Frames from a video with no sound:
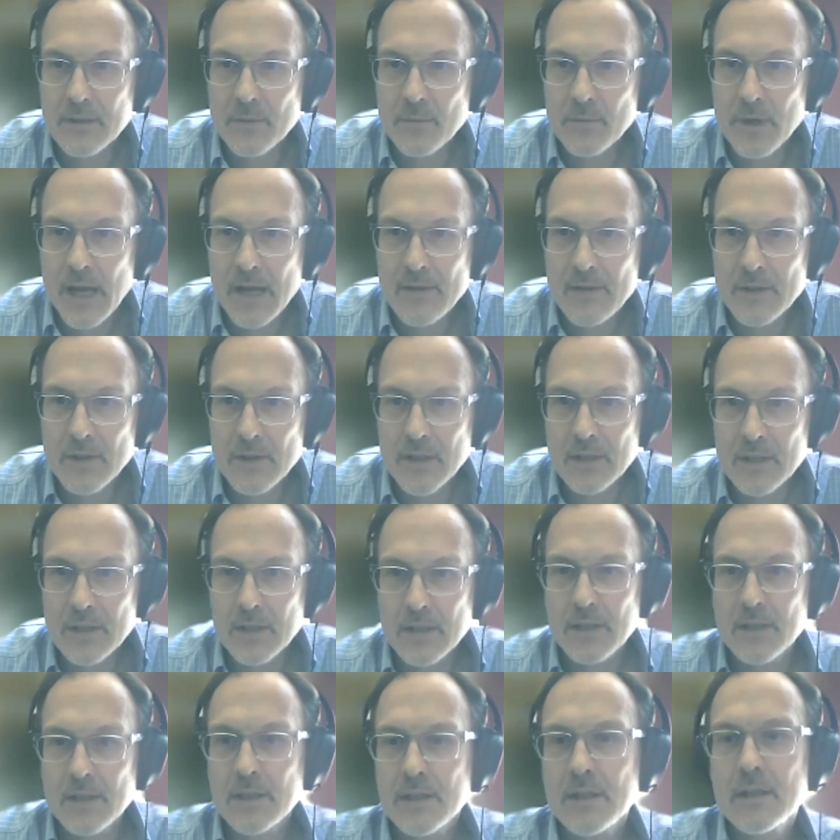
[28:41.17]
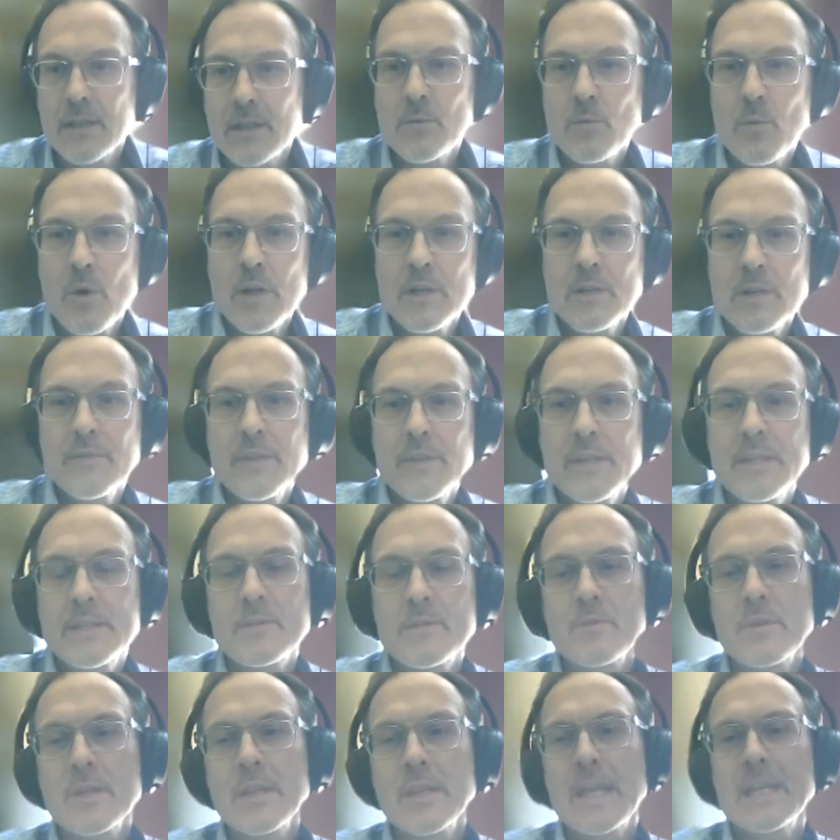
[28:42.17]
we have a look at one of these
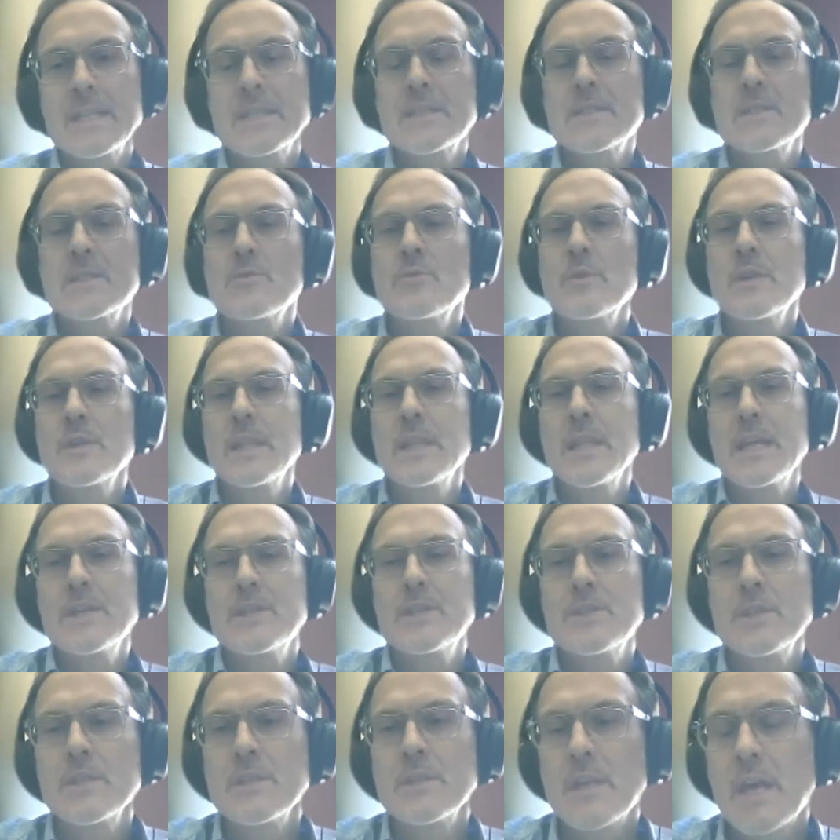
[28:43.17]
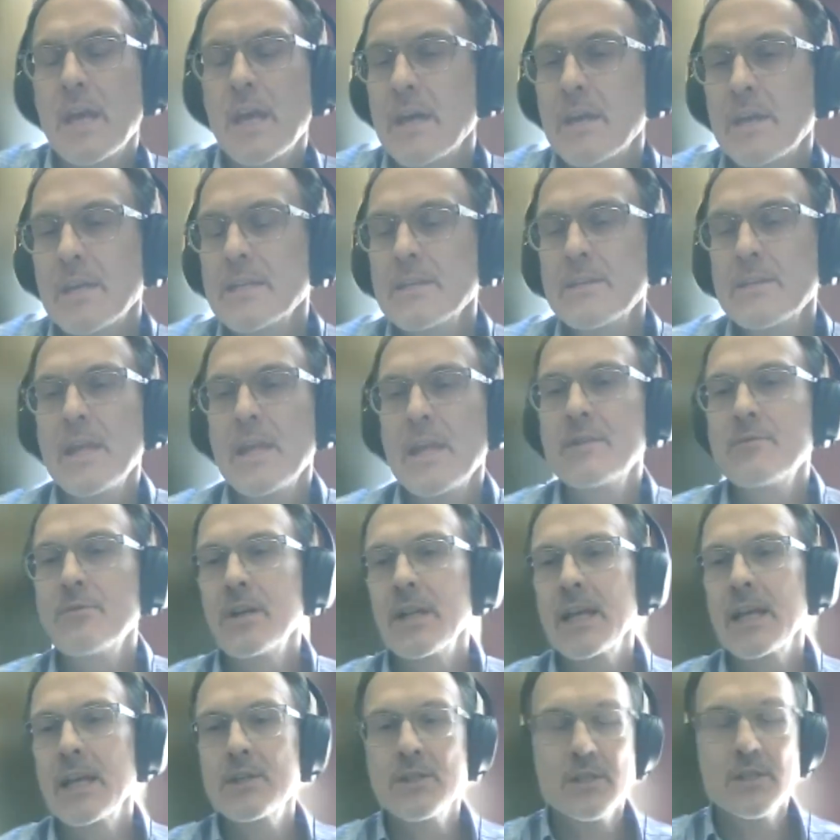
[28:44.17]
that relates to in
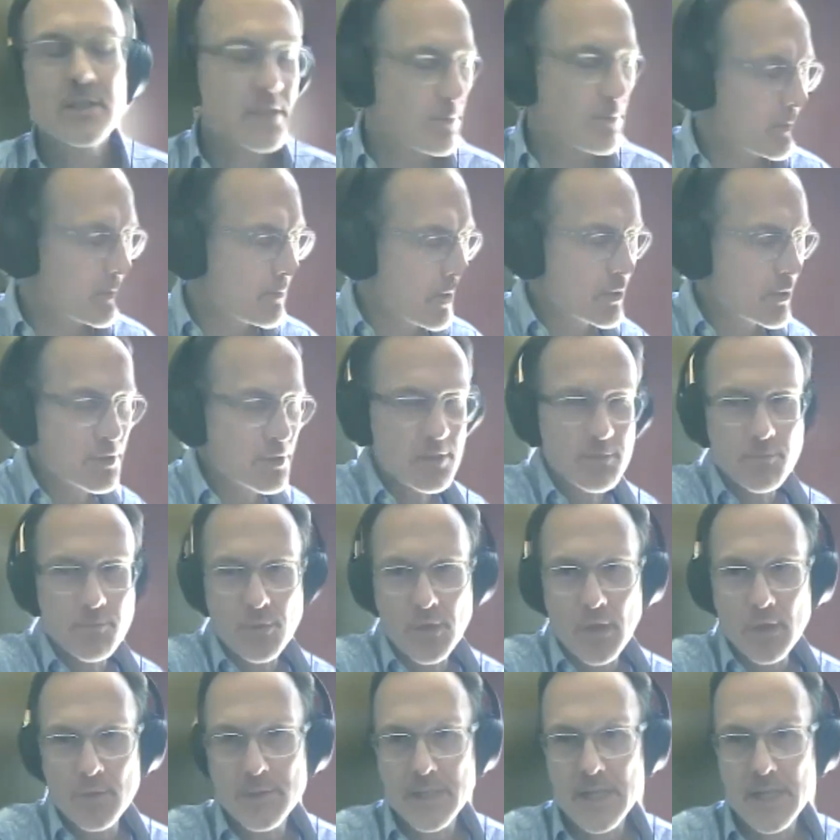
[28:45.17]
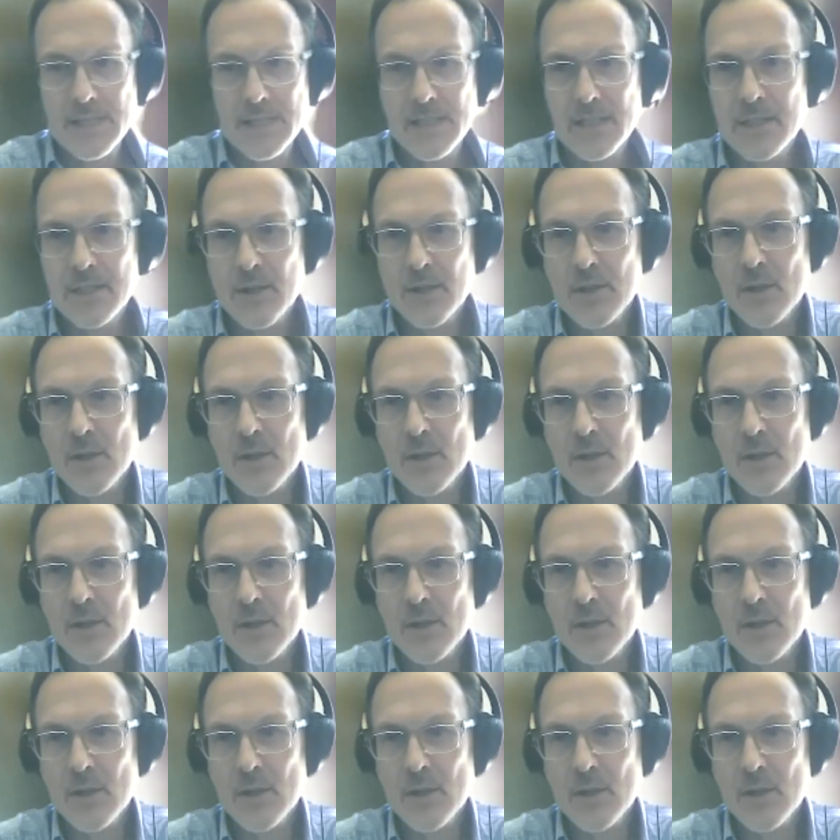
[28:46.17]
relation to promotion processes.